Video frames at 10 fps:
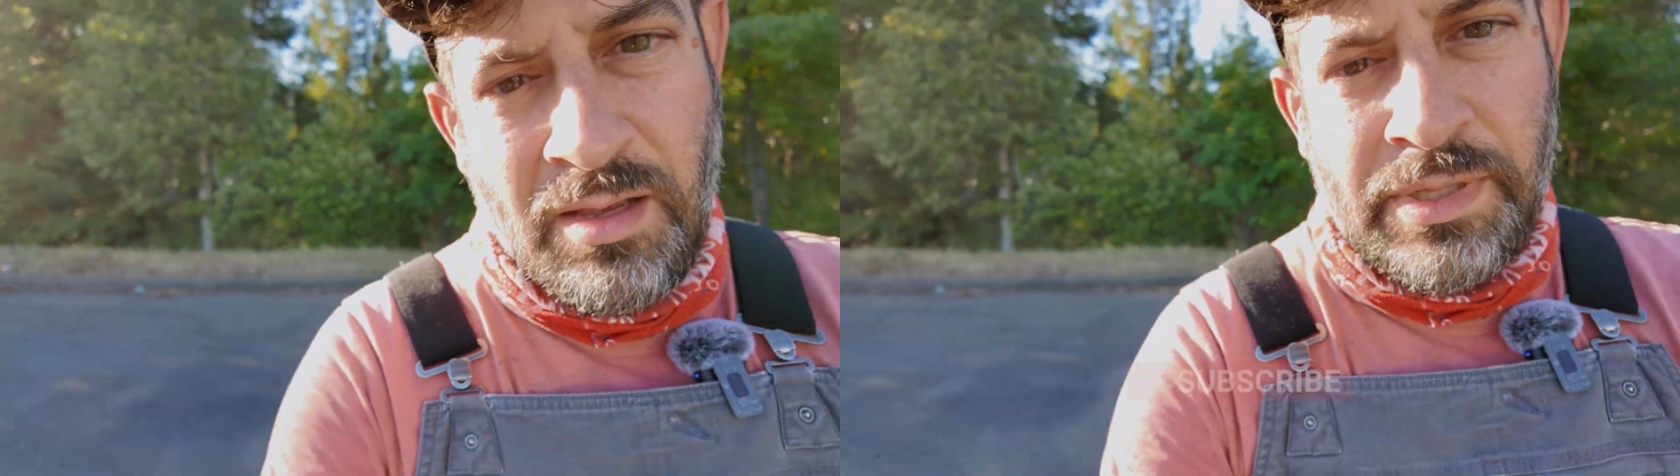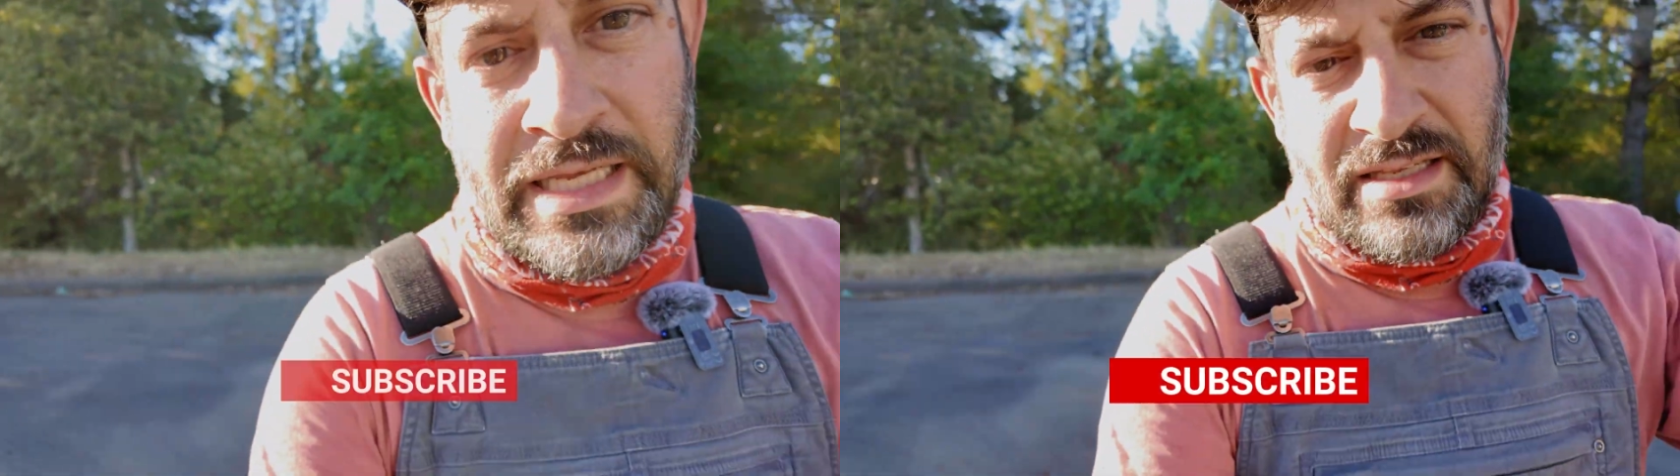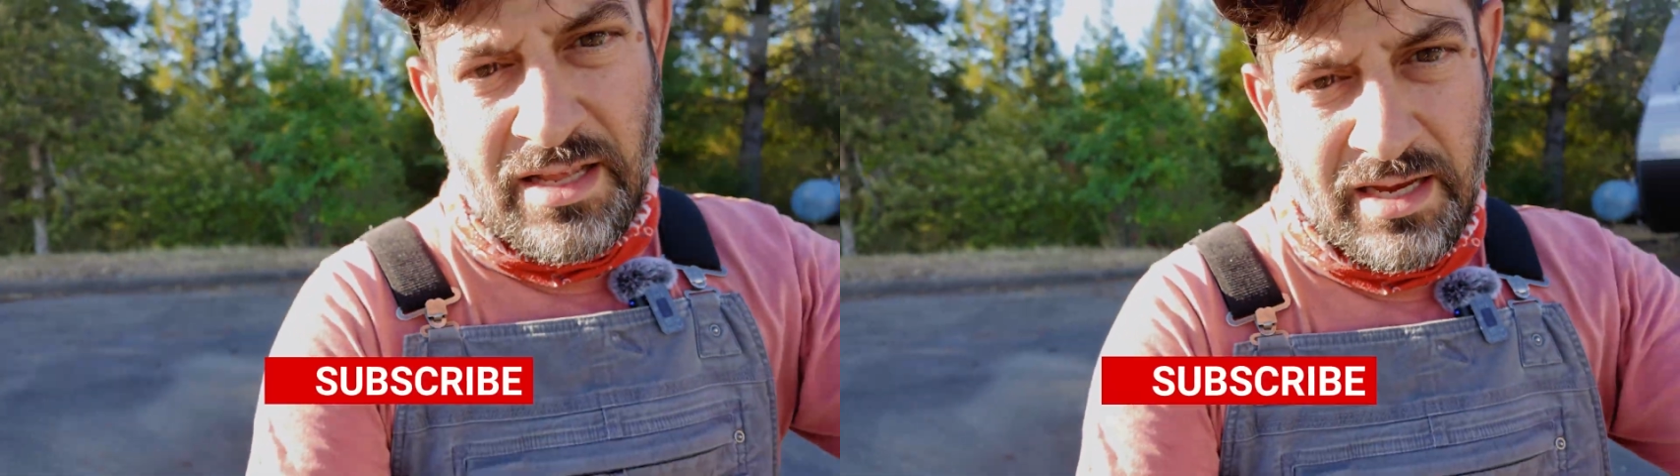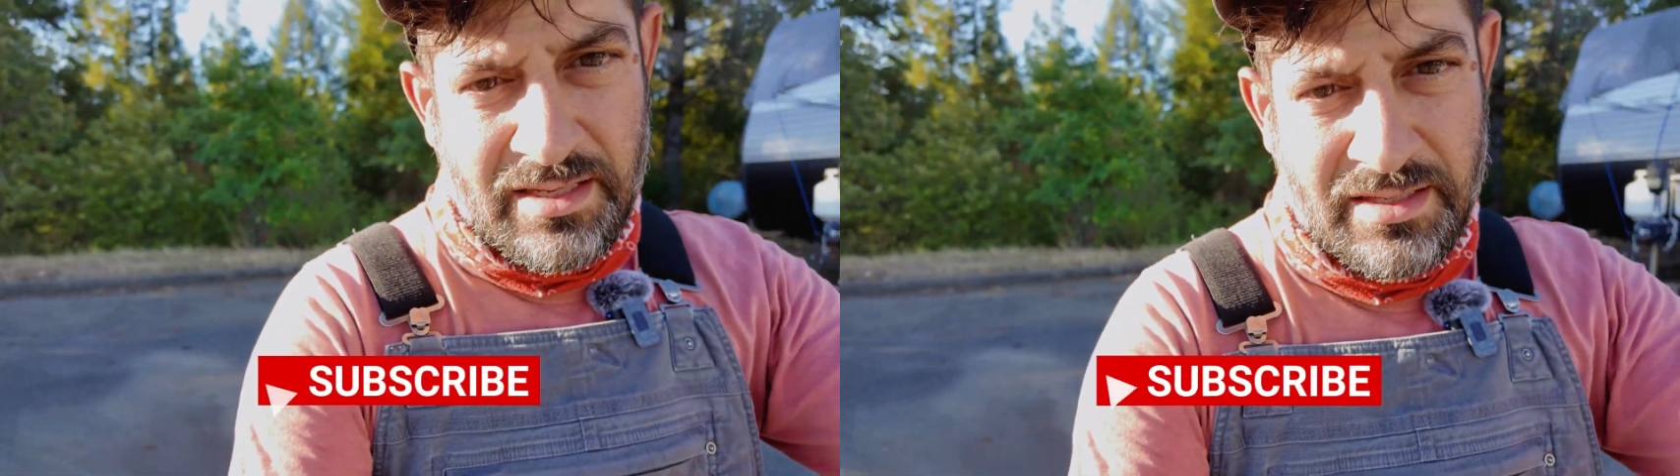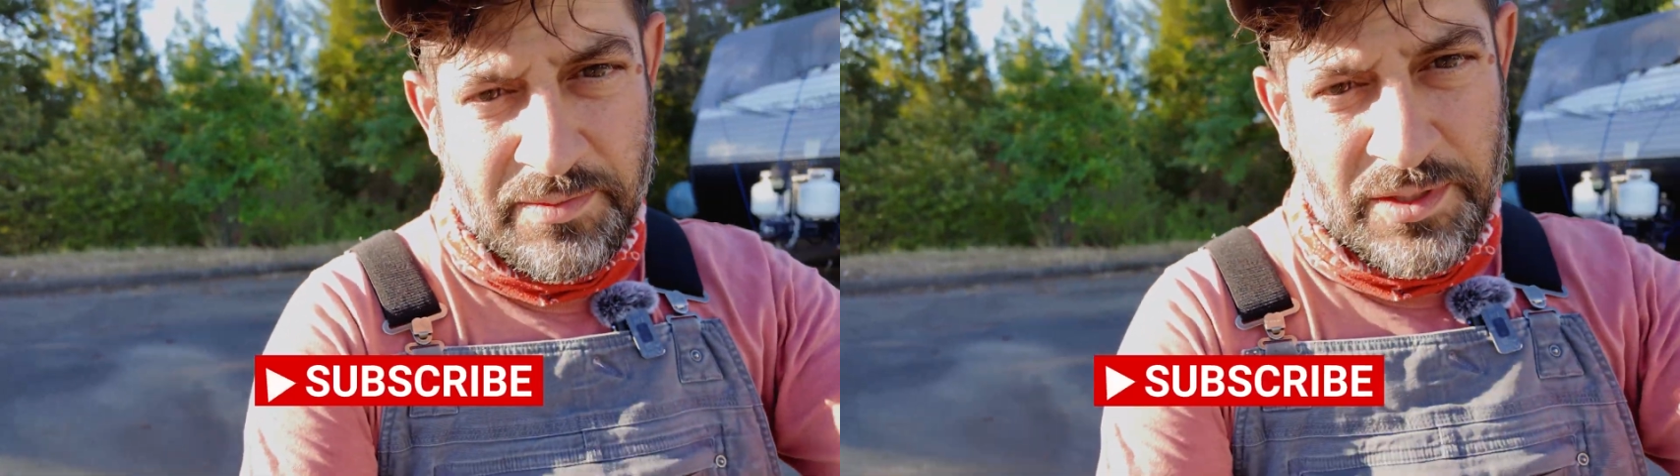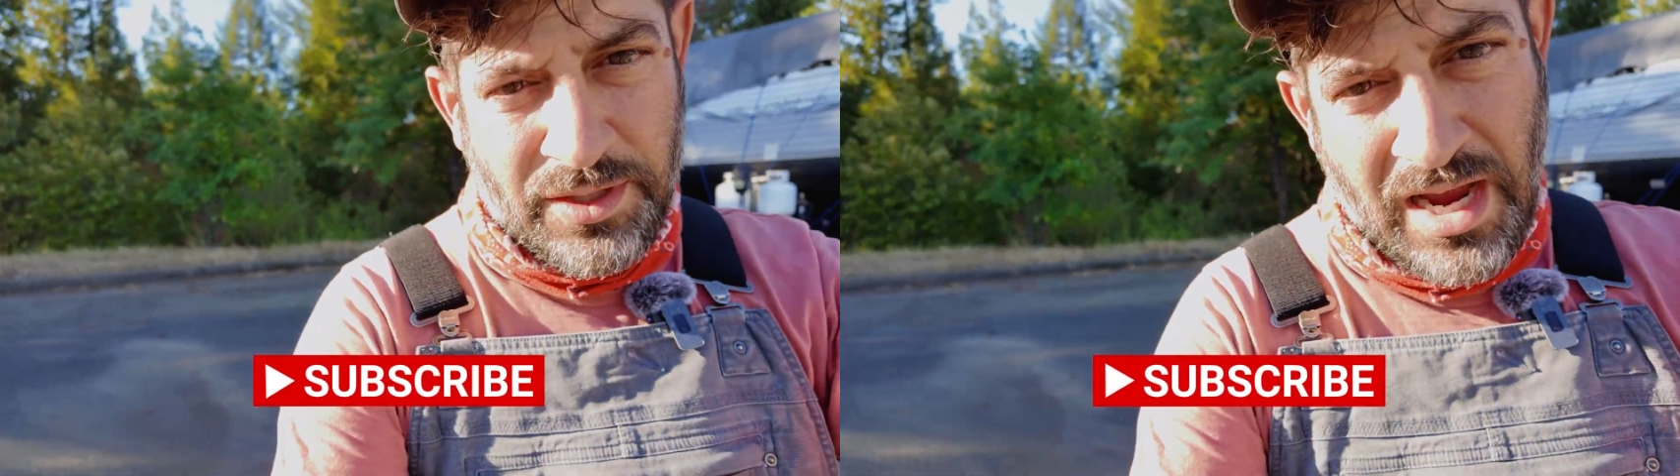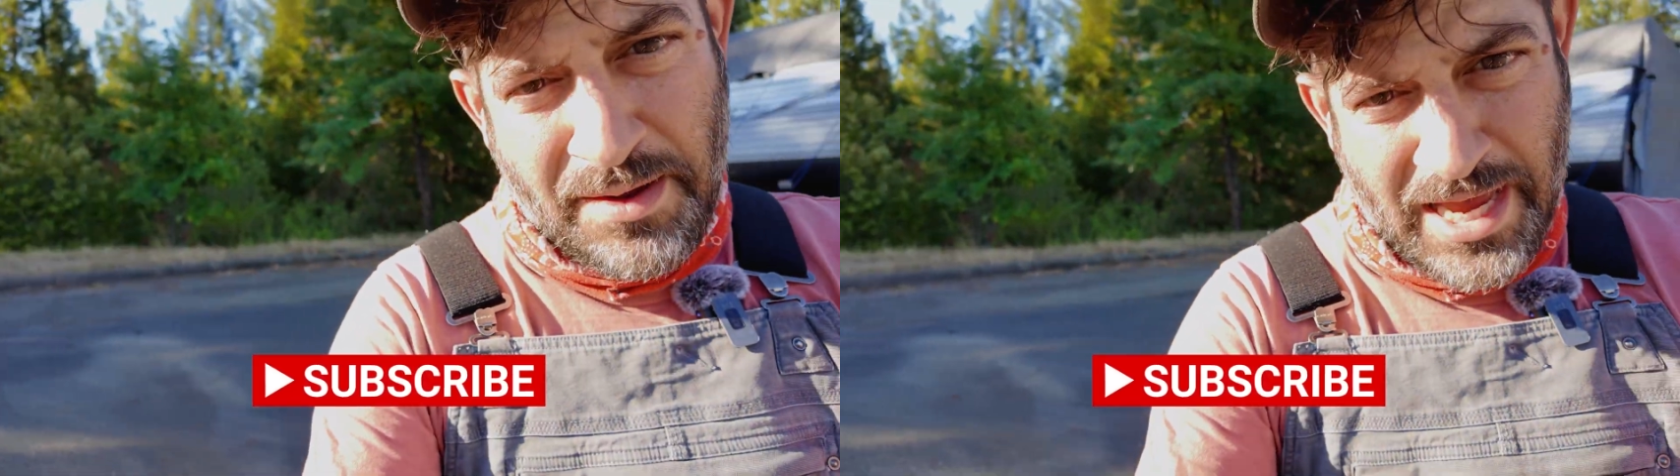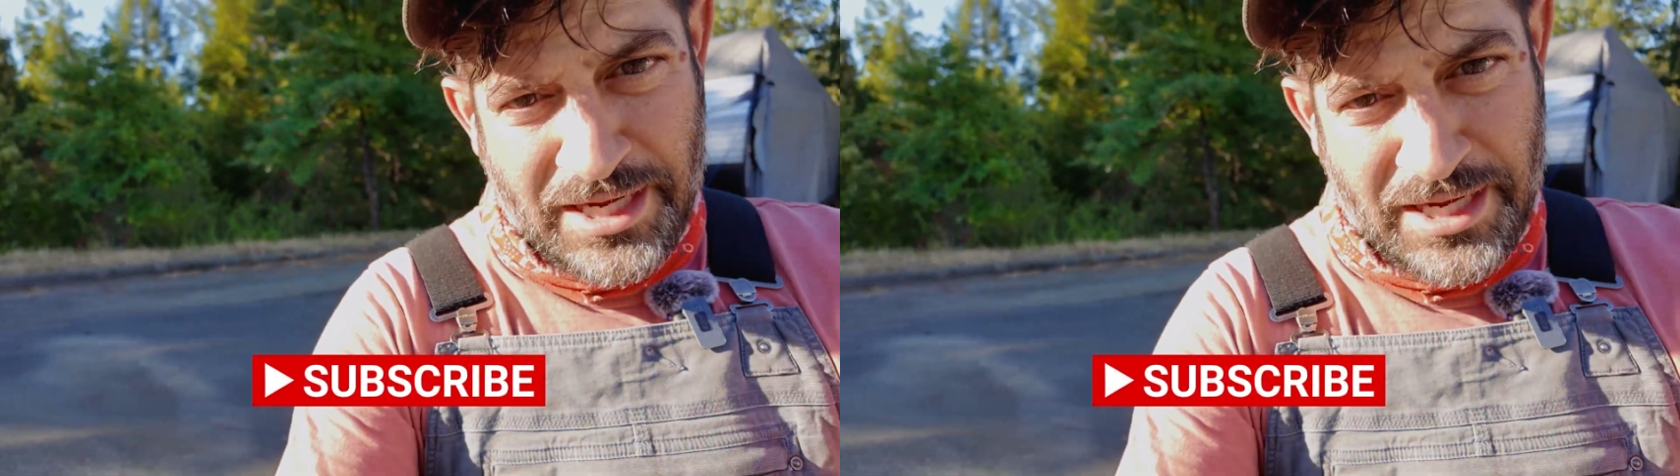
Please like and subscribe